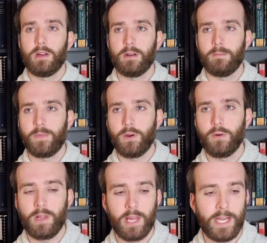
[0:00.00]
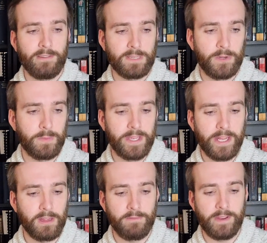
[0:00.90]
Um, though, like I talked about at the
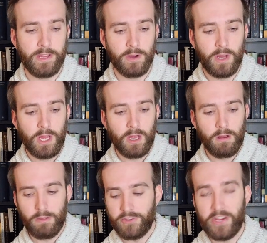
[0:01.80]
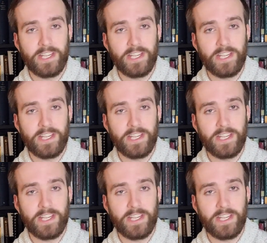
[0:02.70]
beginning of the video, the